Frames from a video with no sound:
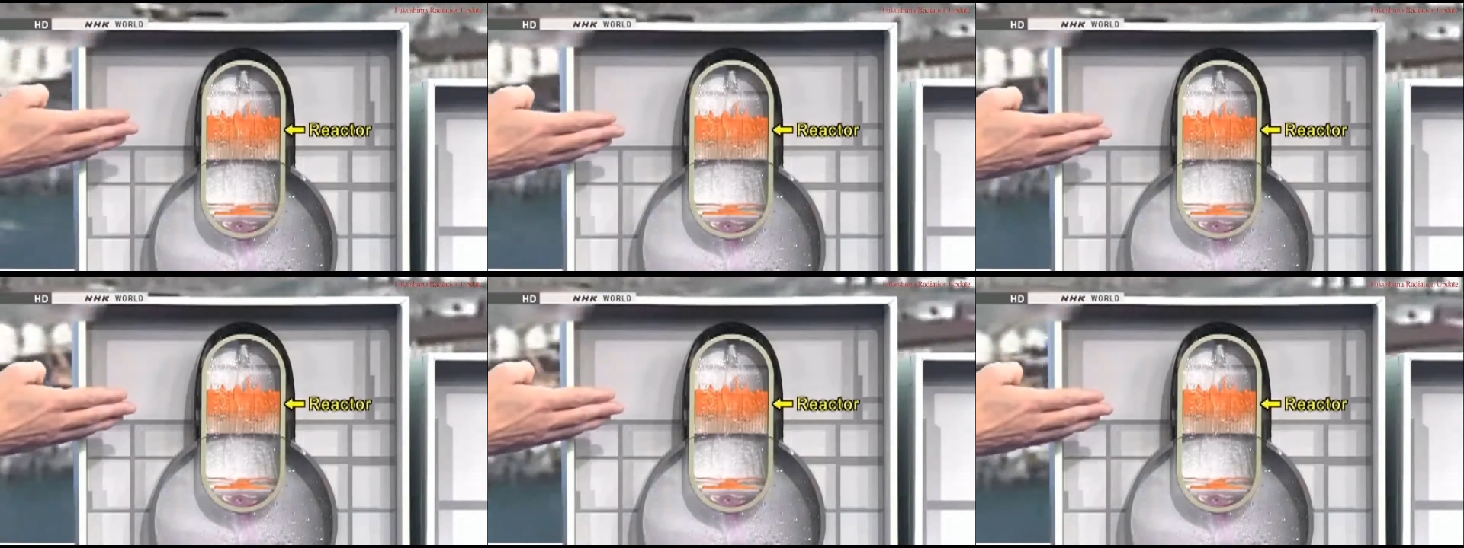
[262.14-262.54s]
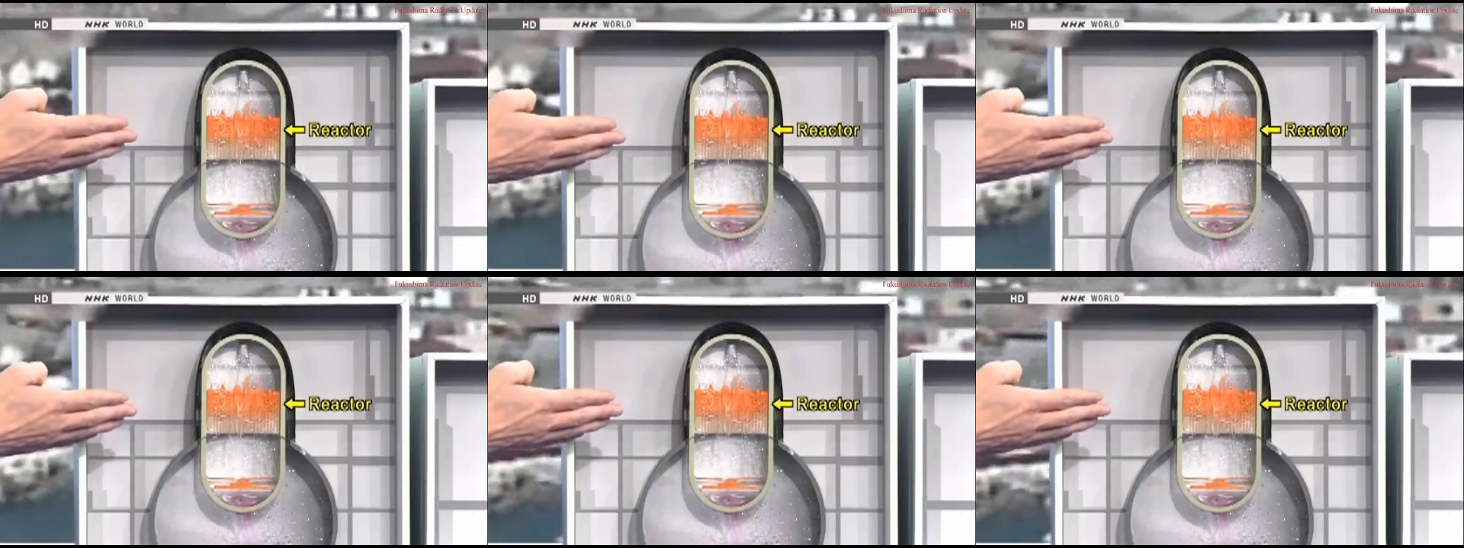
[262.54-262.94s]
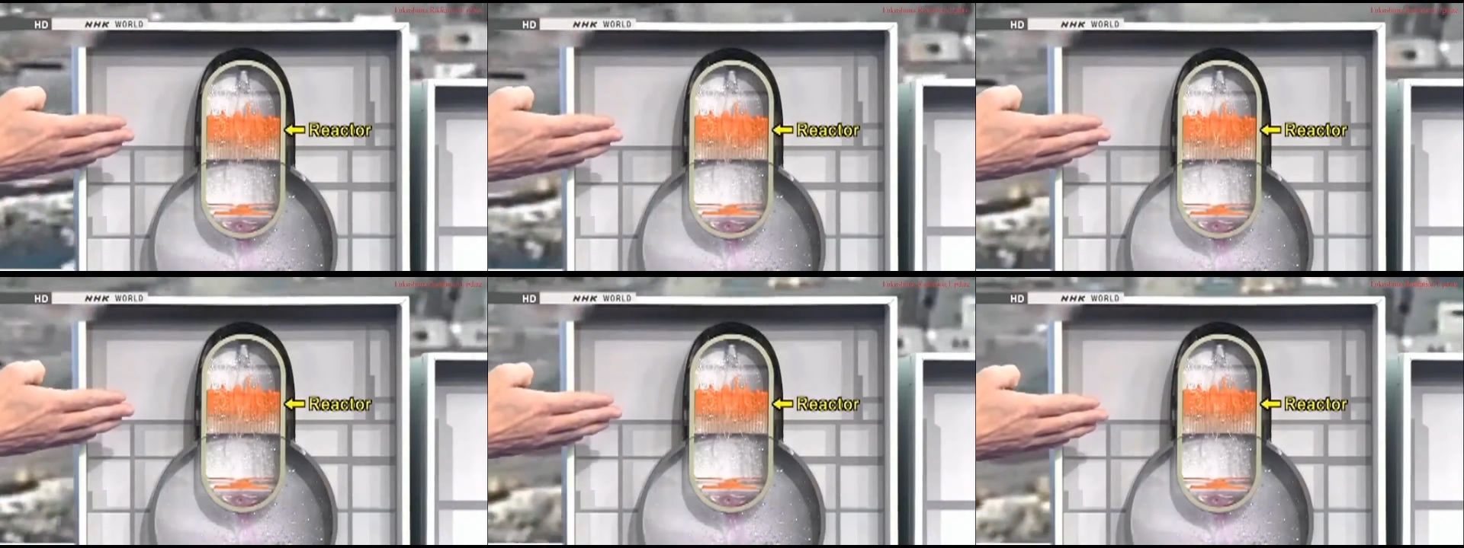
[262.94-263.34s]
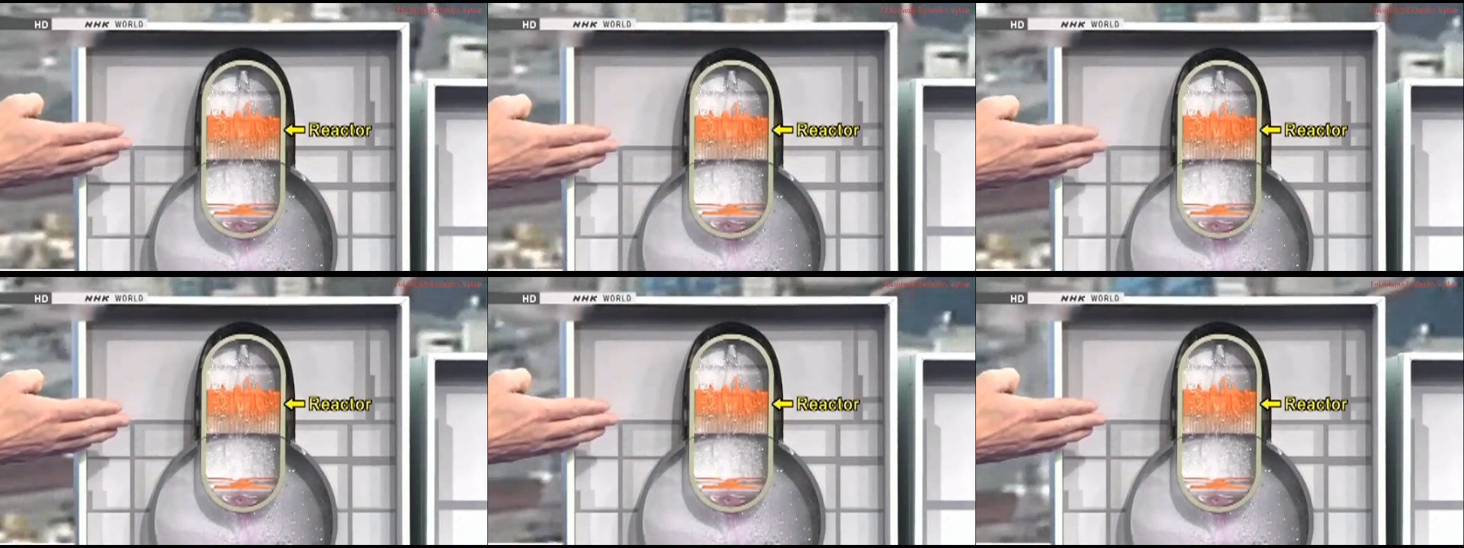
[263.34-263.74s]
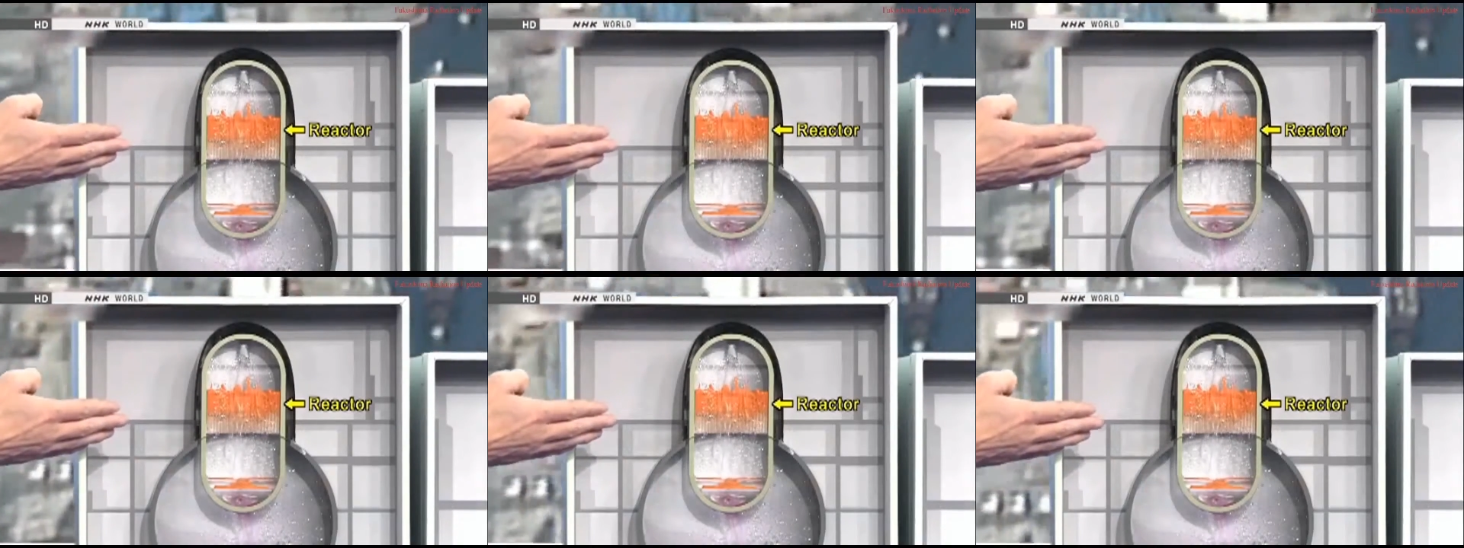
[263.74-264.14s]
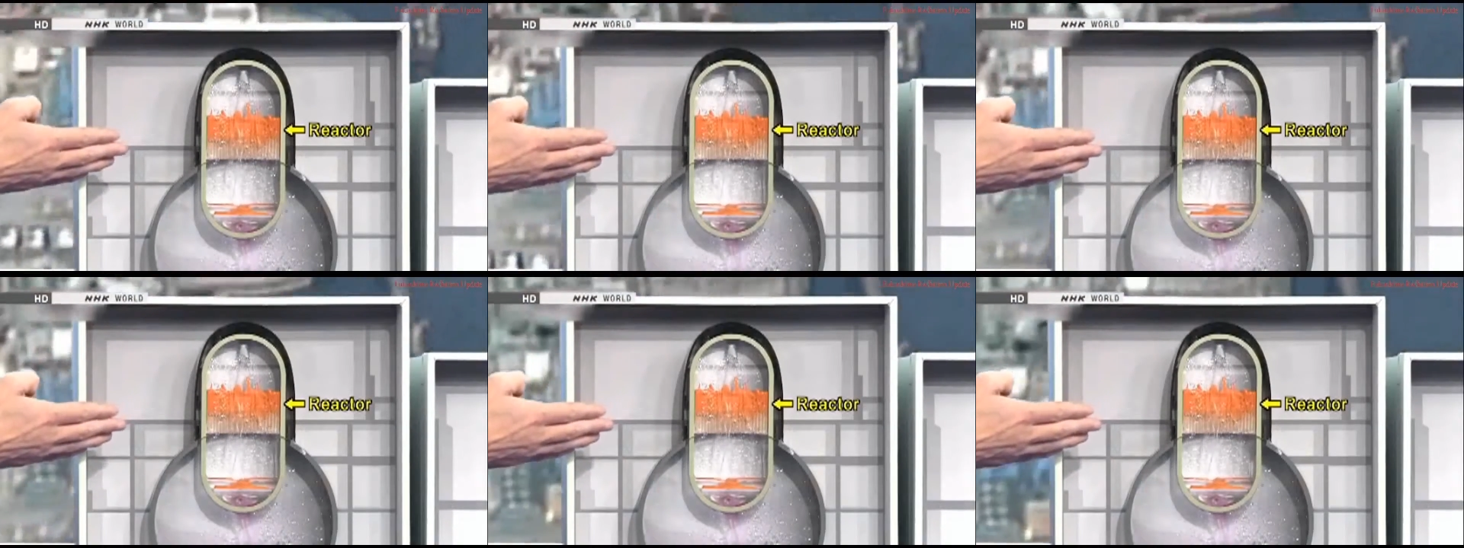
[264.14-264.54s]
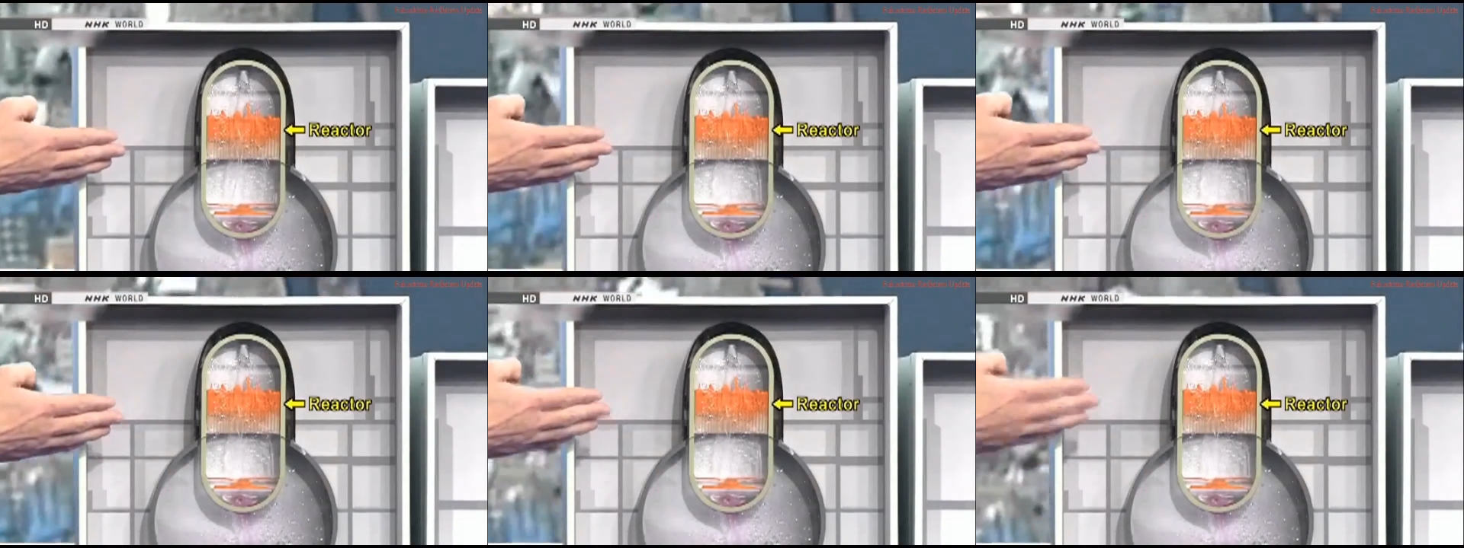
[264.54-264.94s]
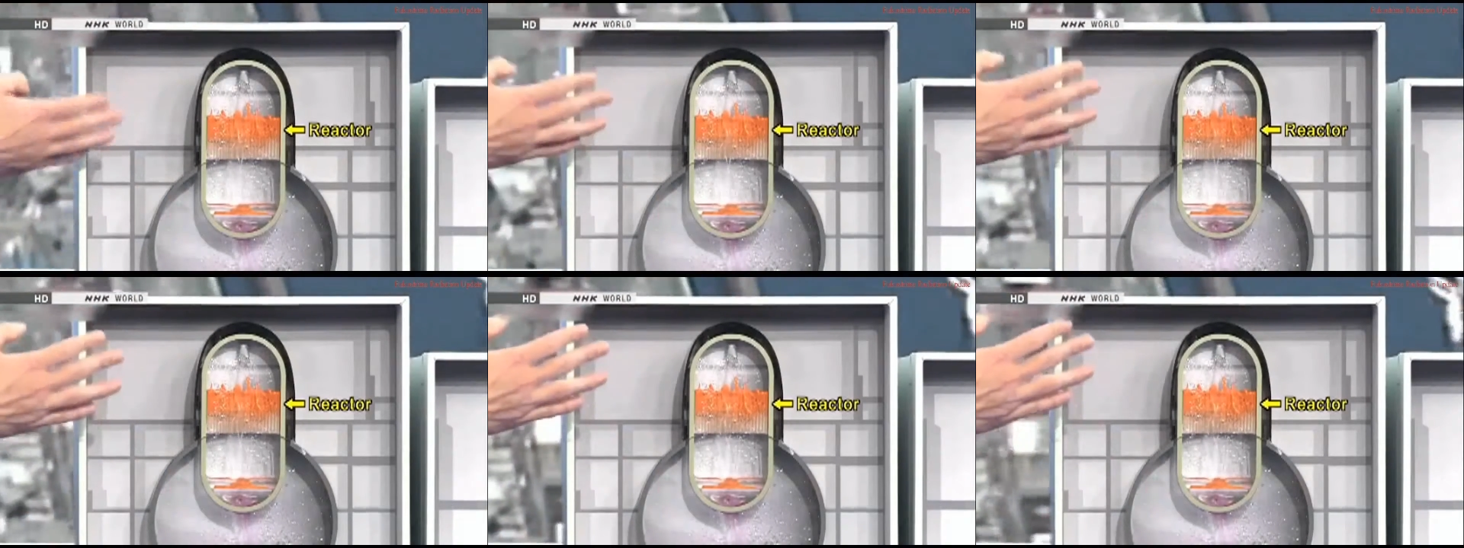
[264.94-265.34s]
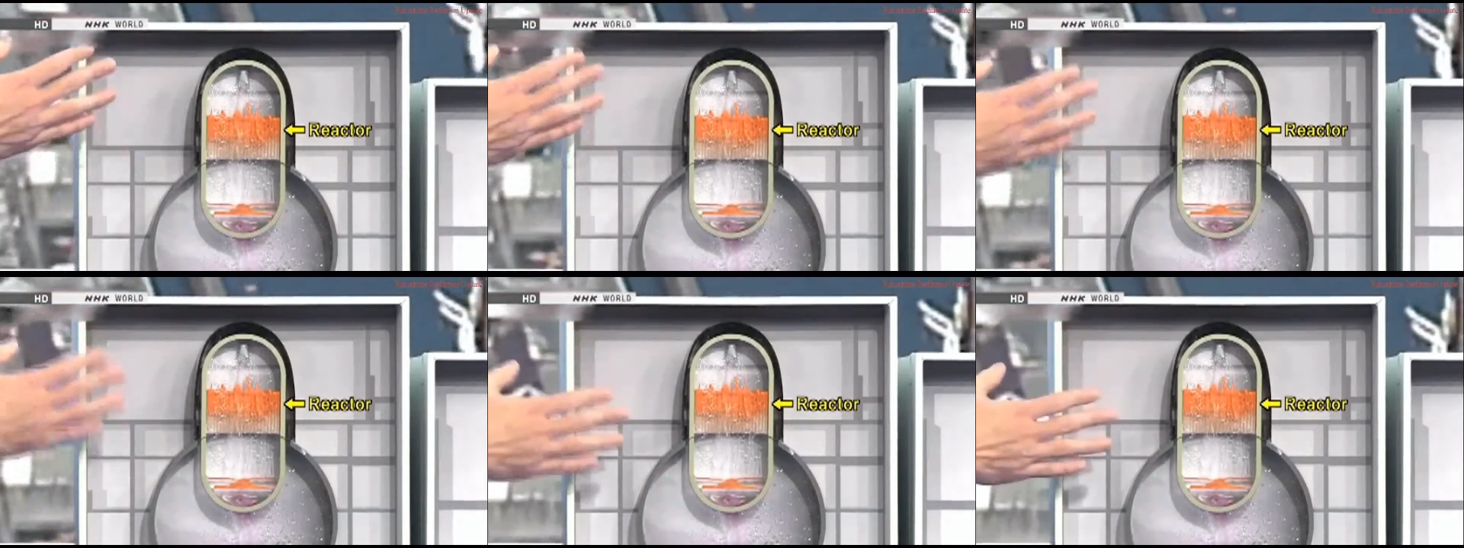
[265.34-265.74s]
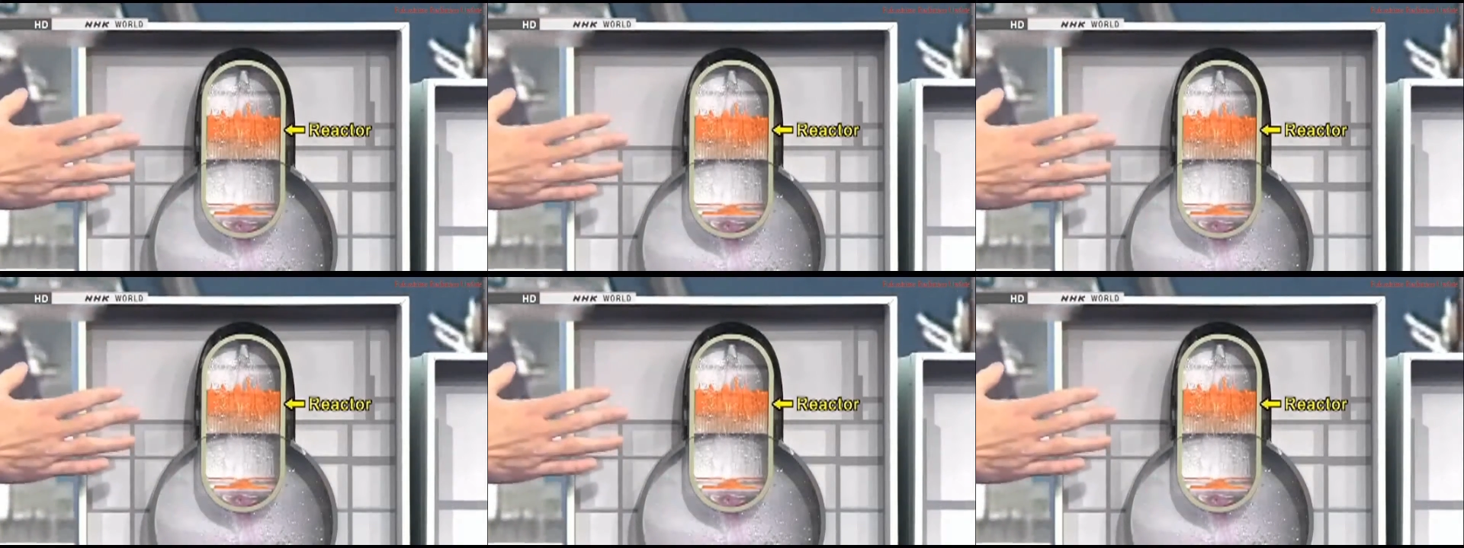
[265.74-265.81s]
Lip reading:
No face is visible, so there are no lips to read.